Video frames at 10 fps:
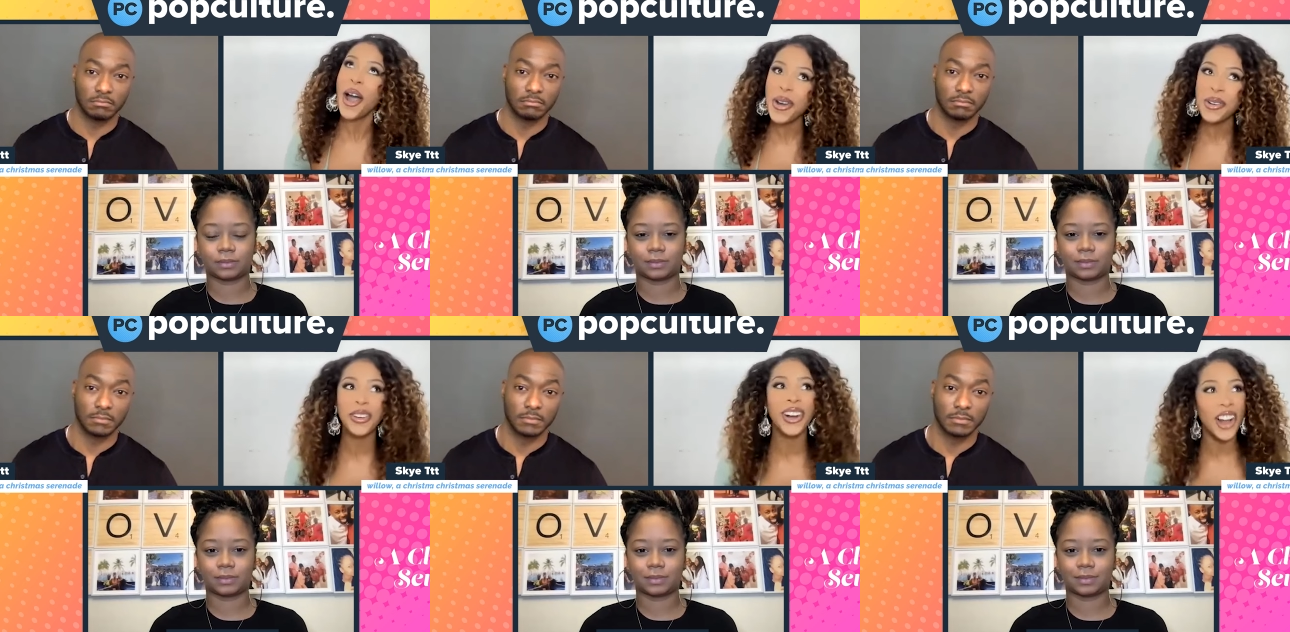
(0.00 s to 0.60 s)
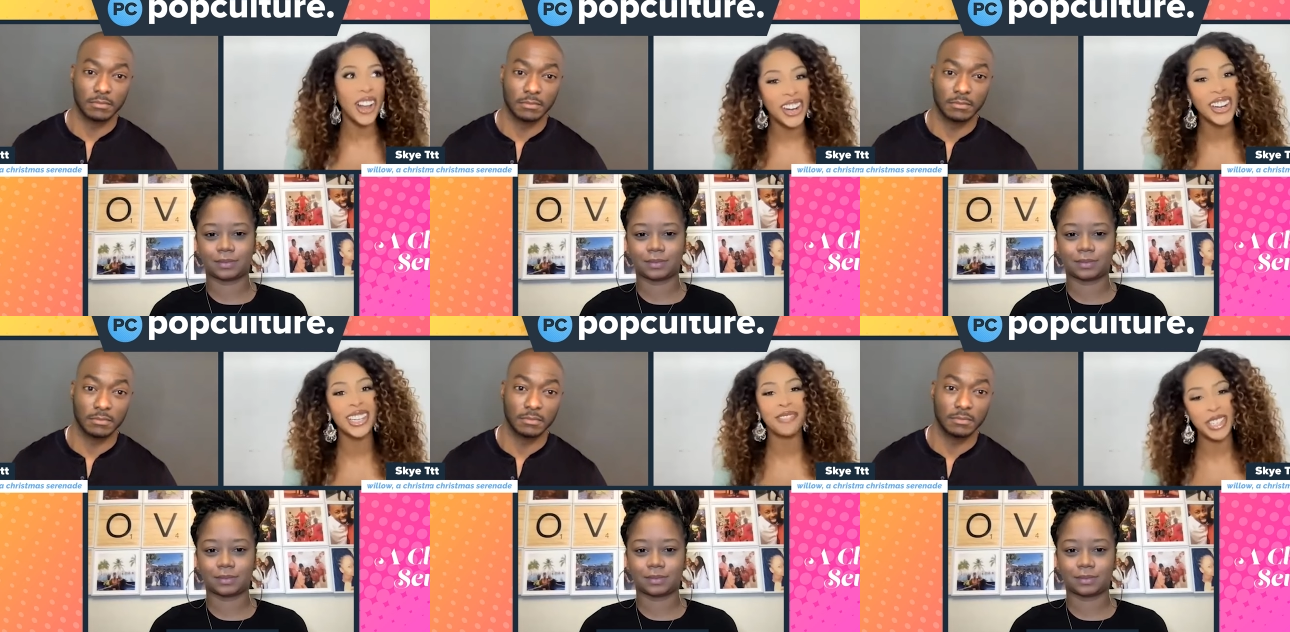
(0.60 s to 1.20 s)
Speaker 1: no, we're all
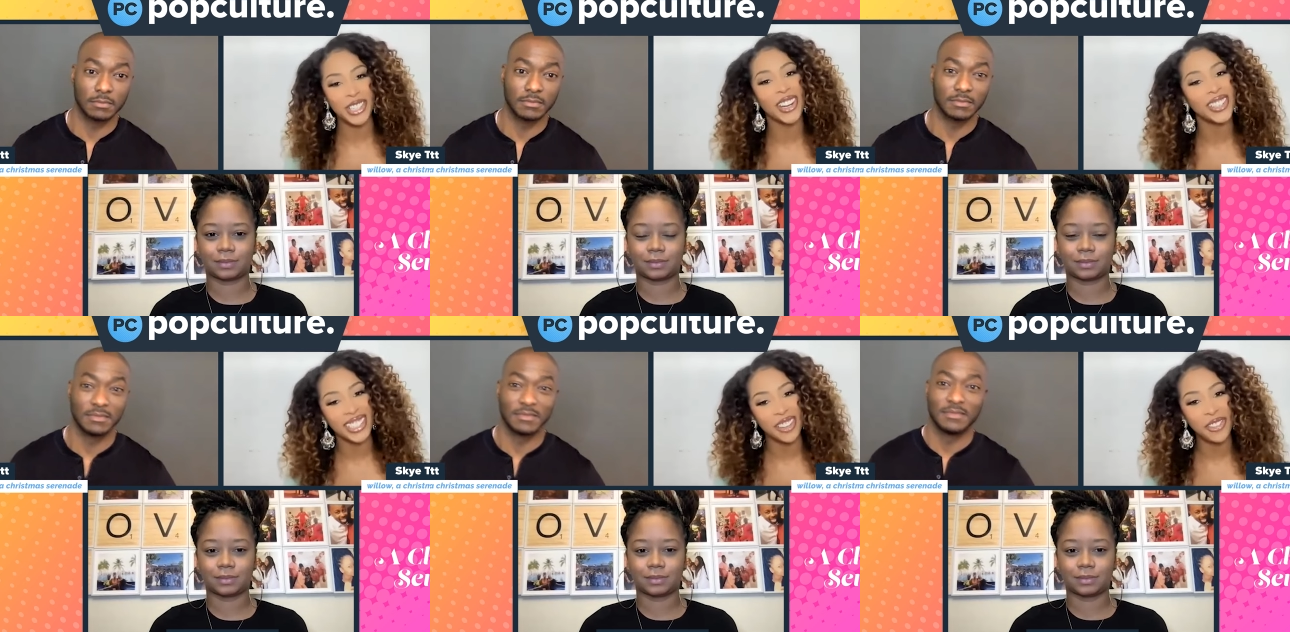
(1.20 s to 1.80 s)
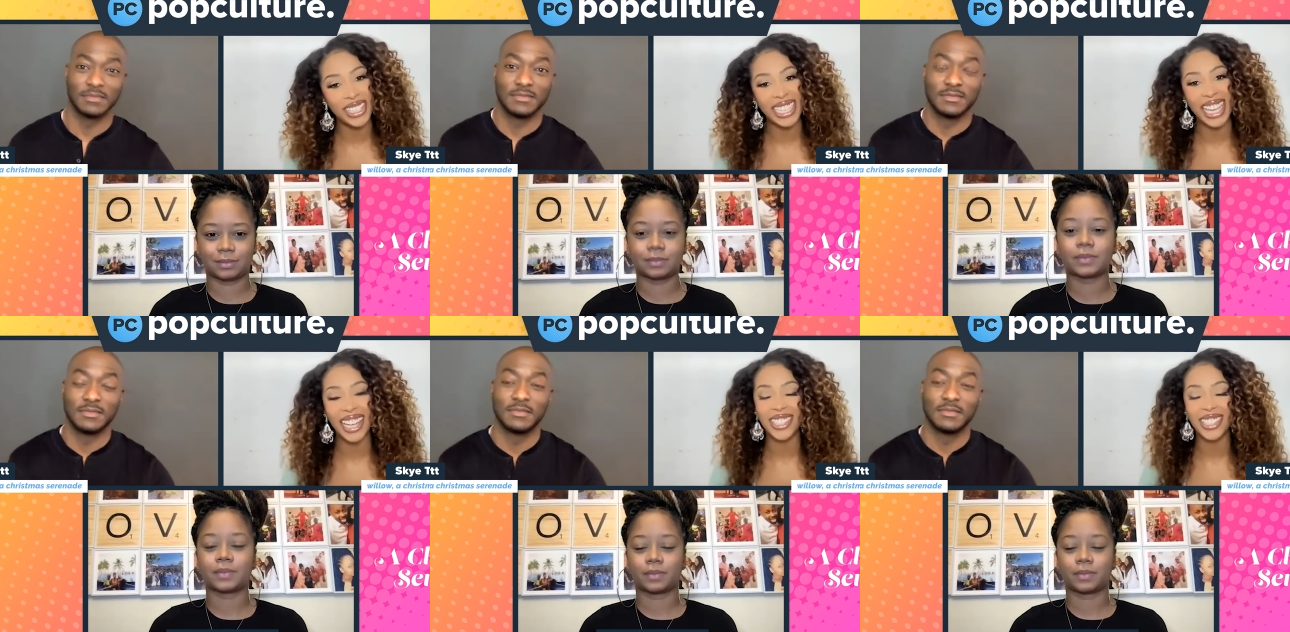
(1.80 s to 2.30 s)
hurting, we just hurt differently.